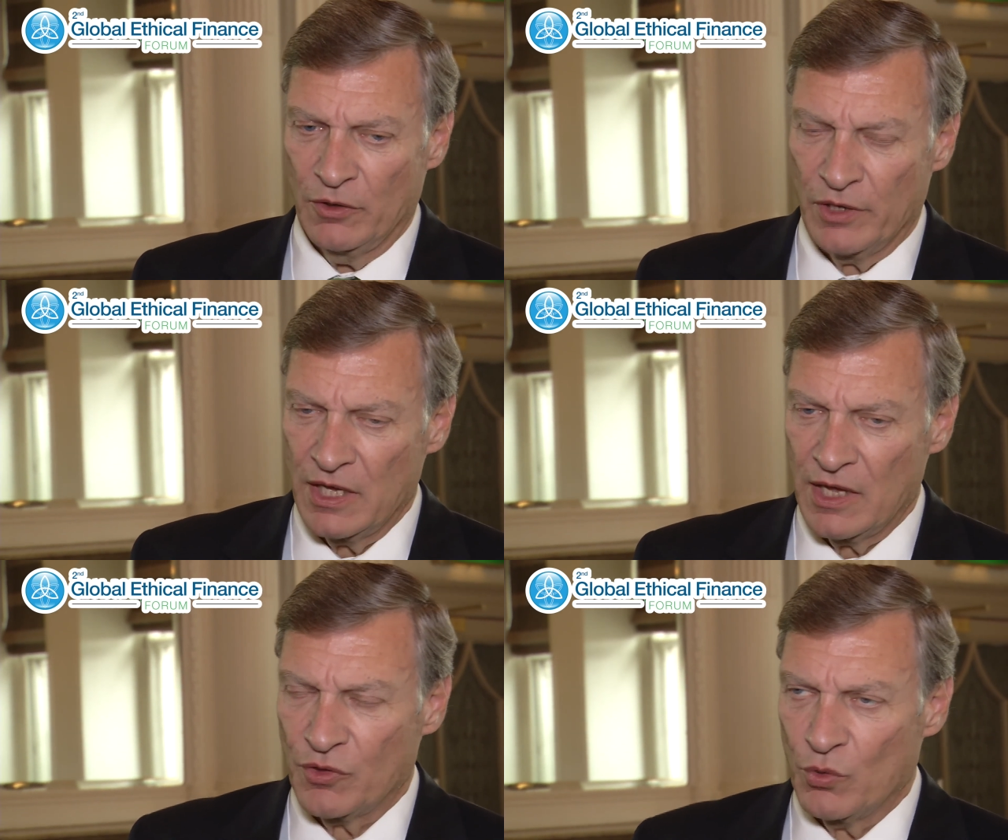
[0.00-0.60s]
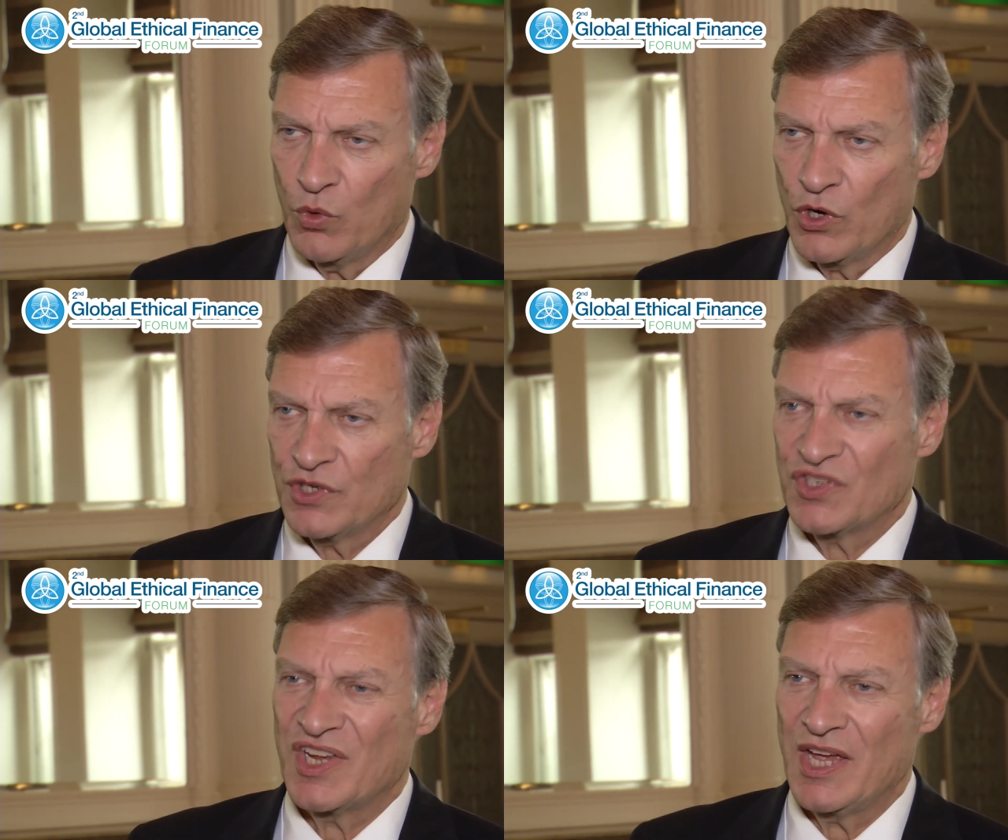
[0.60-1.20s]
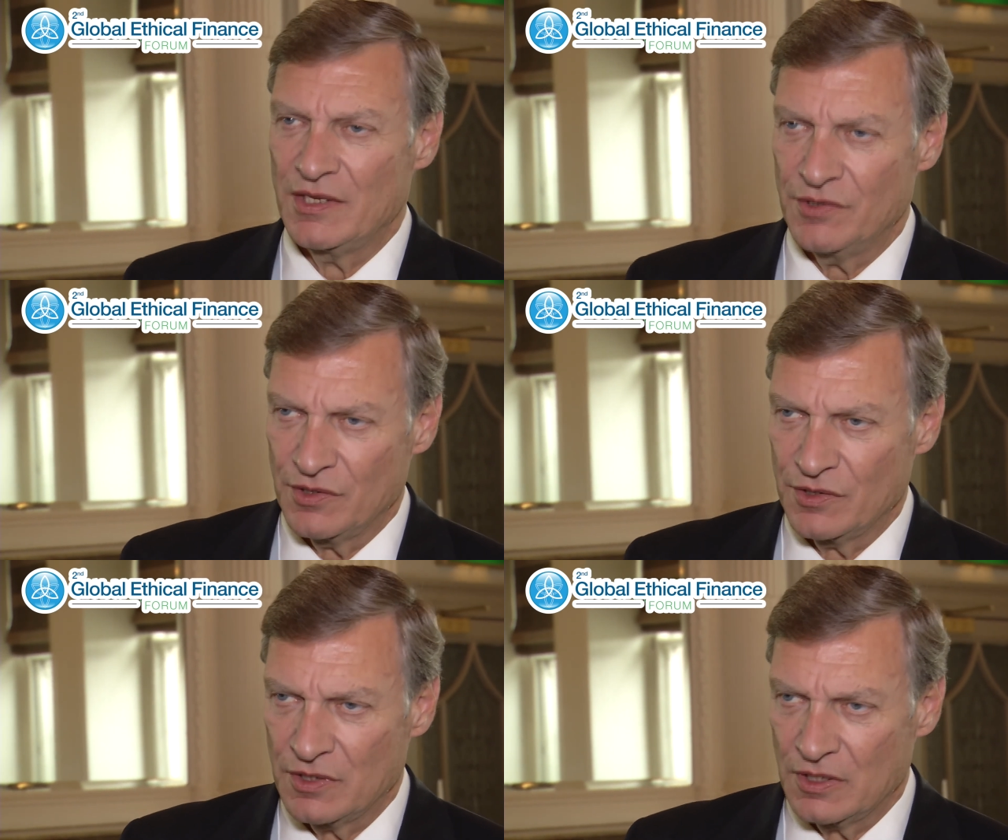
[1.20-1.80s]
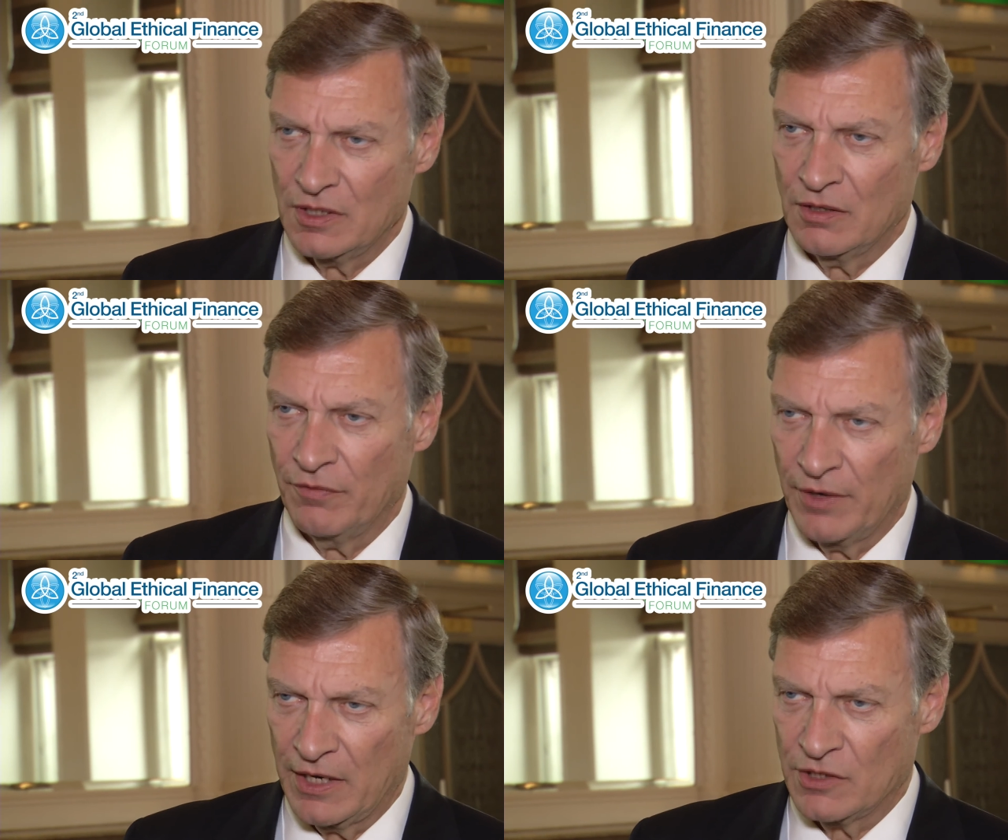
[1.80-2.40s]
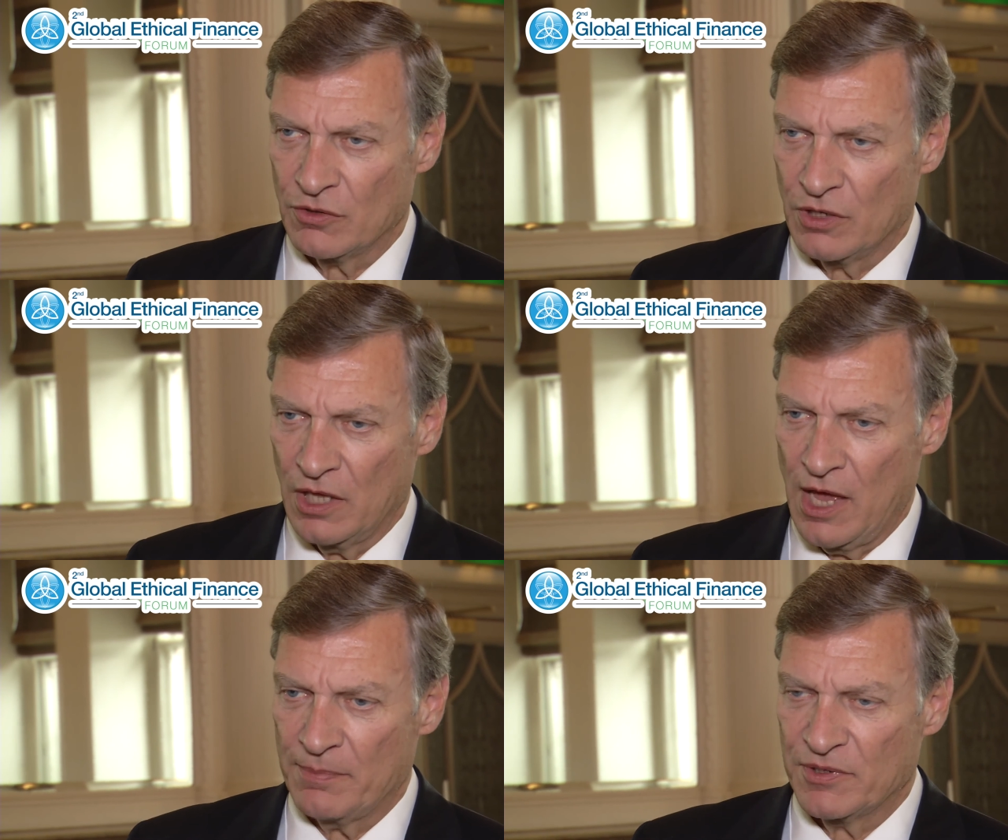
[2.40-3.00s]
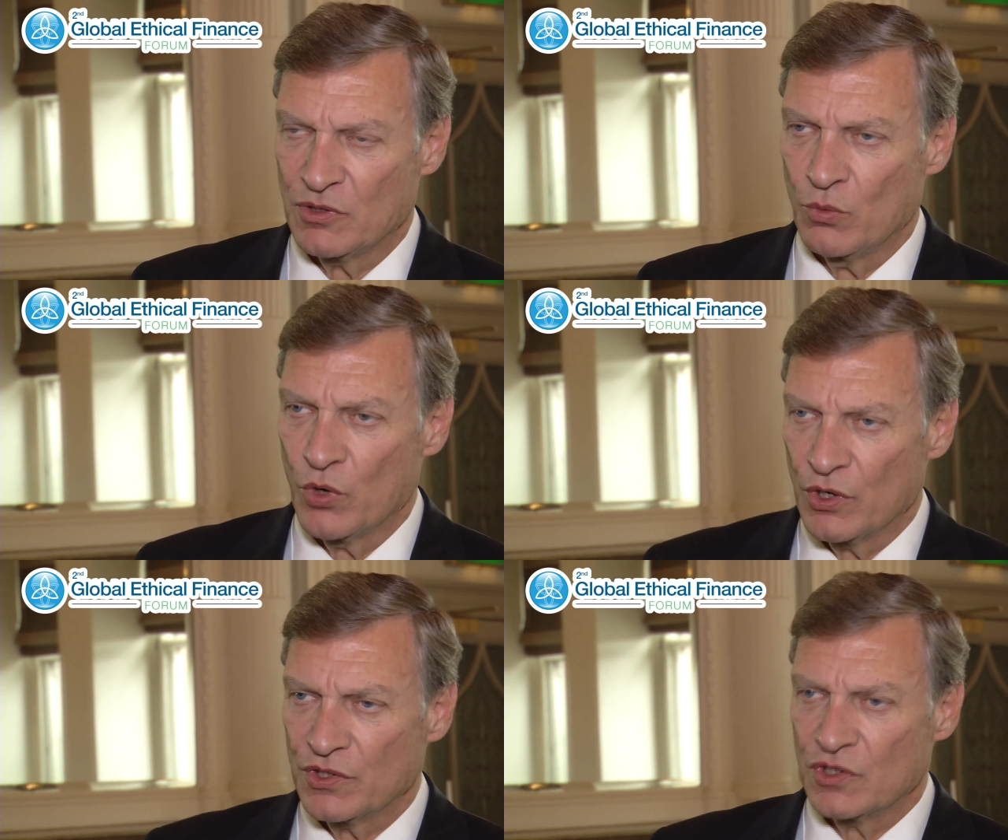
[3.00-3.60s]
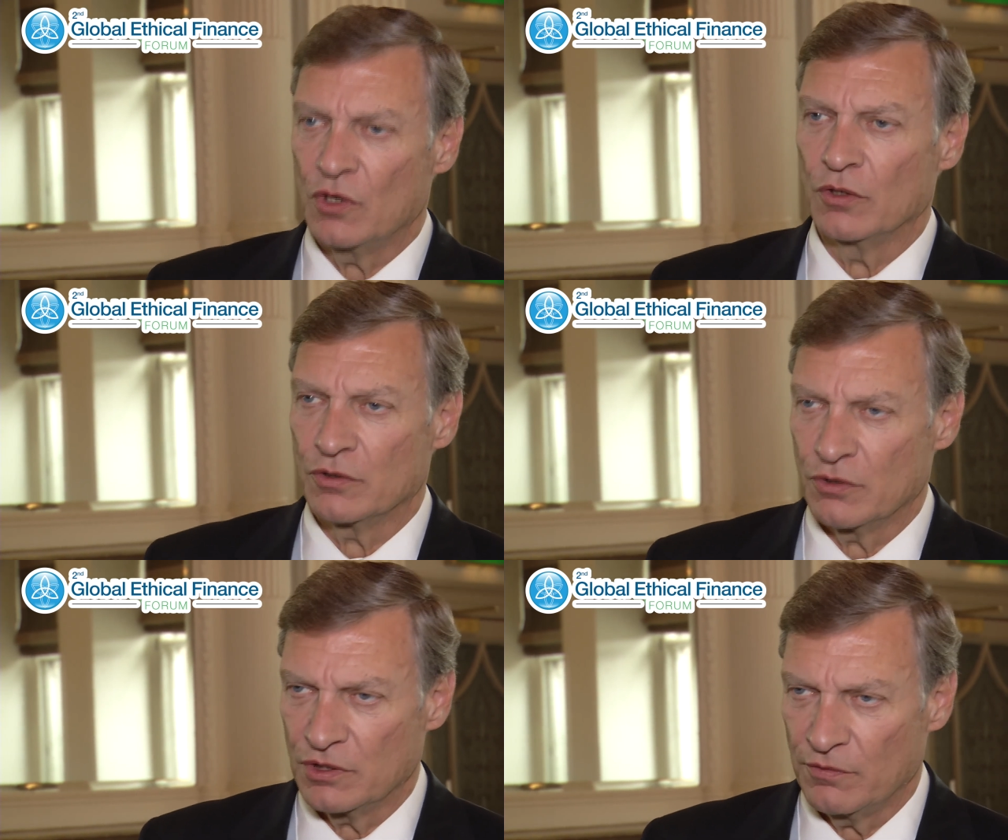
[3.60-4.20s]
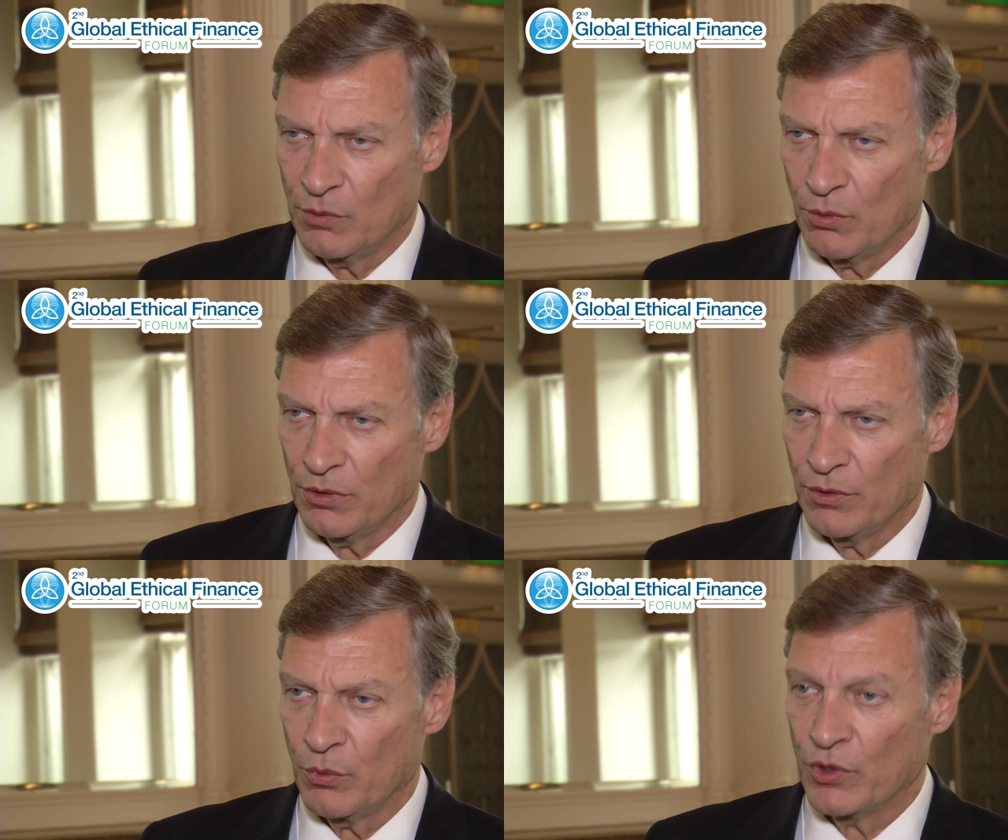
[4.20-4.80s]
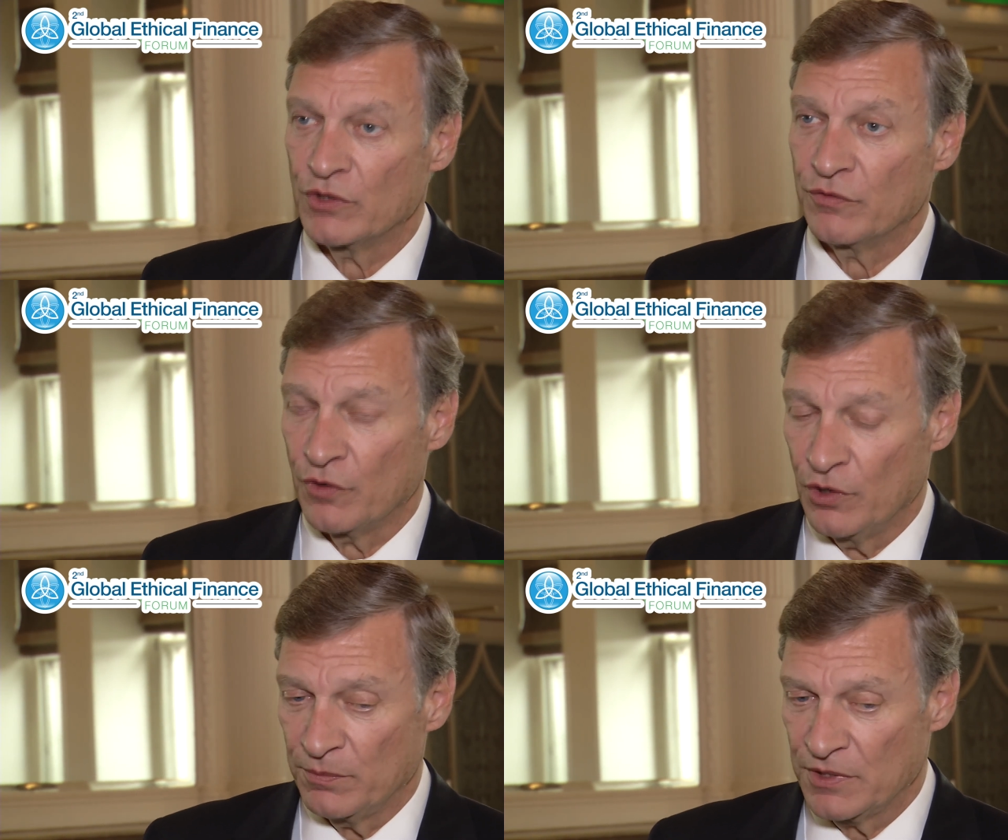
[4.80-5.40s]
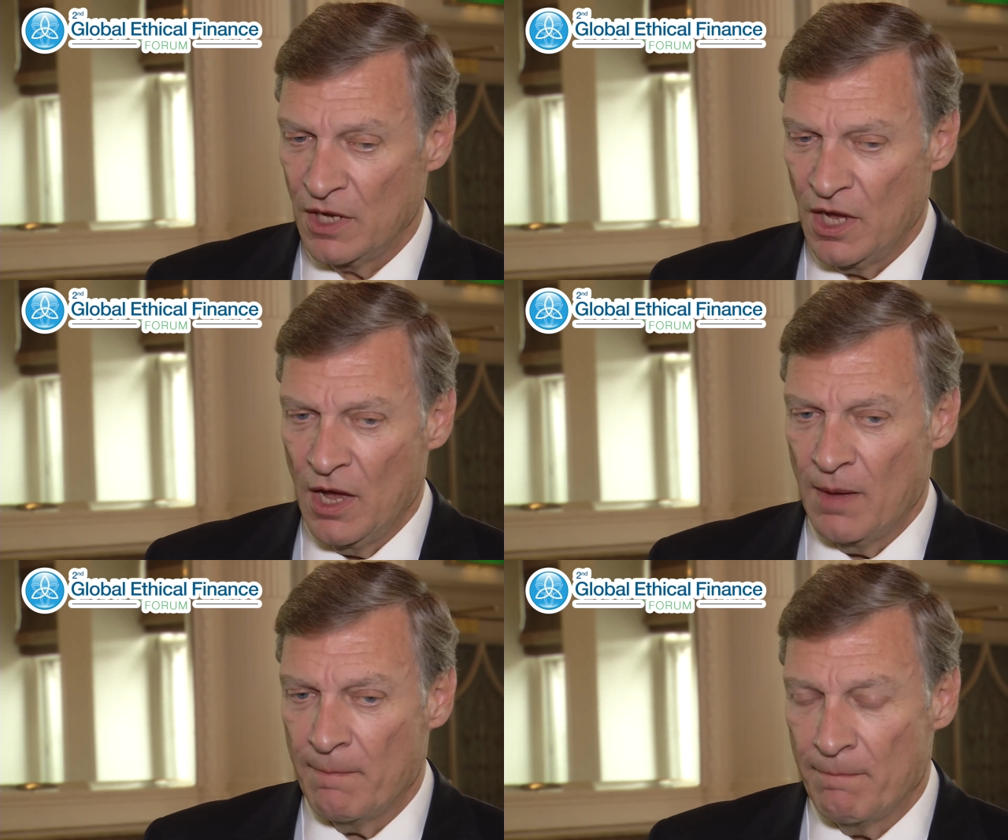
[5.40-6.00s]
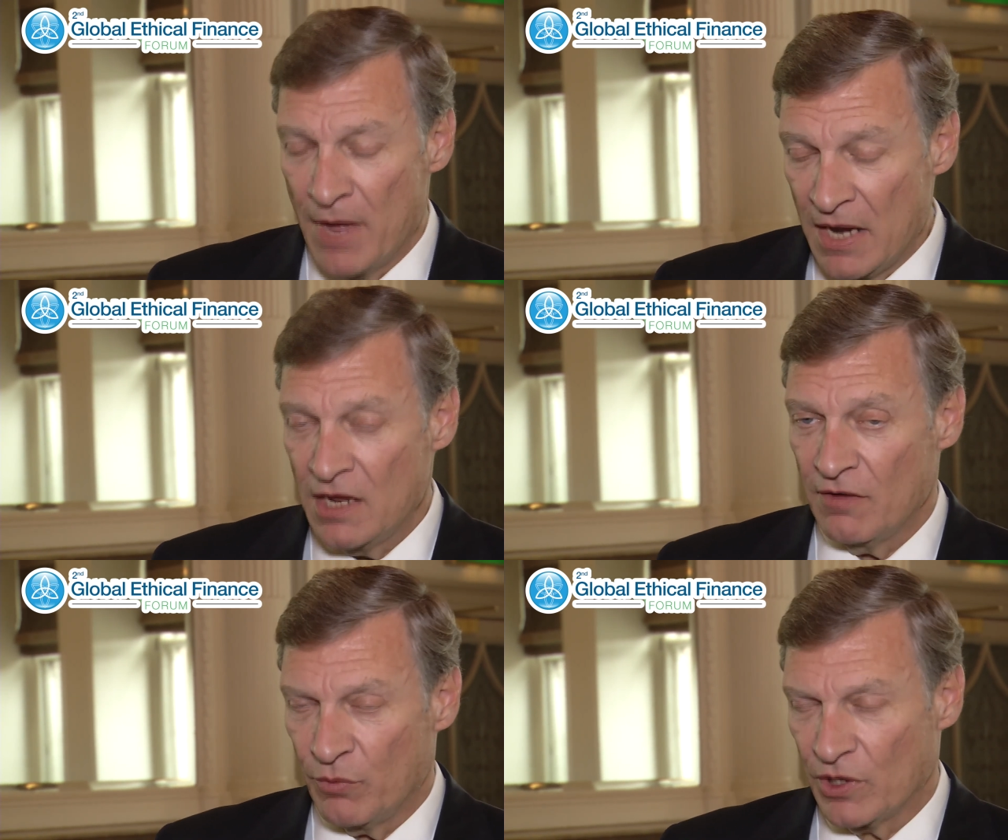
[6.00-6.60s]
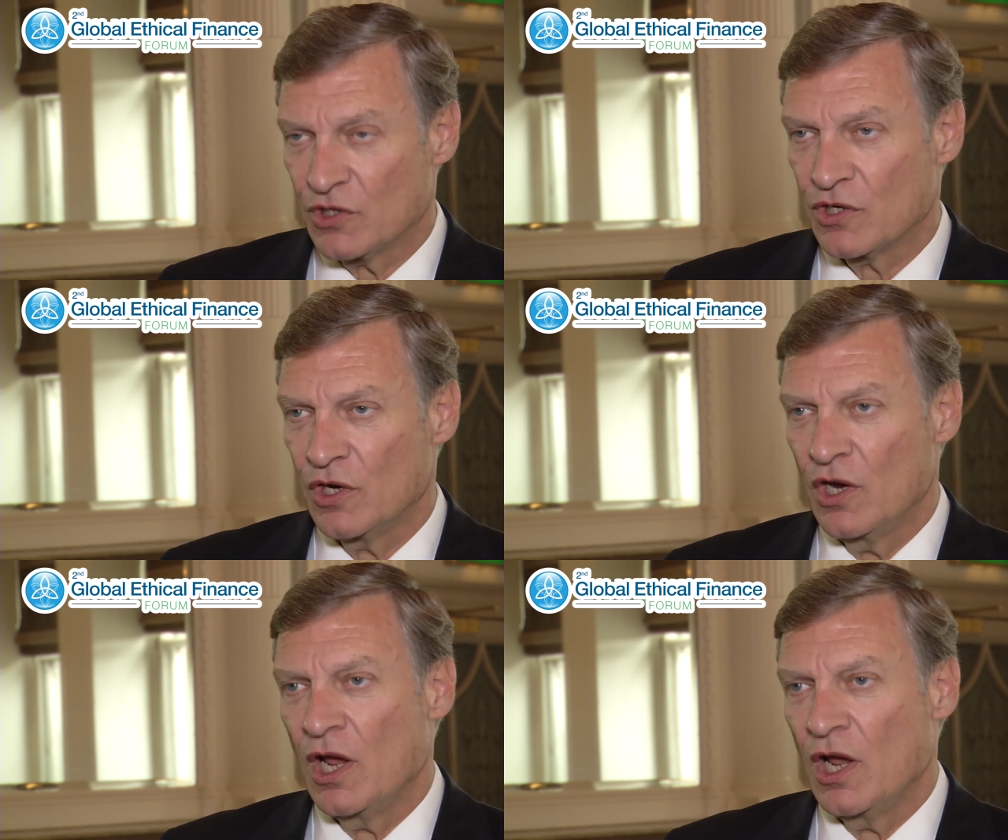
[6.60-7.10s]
looking at the worst cases in the financial collapse, the worst cultures, if you will, the worst firms, many of which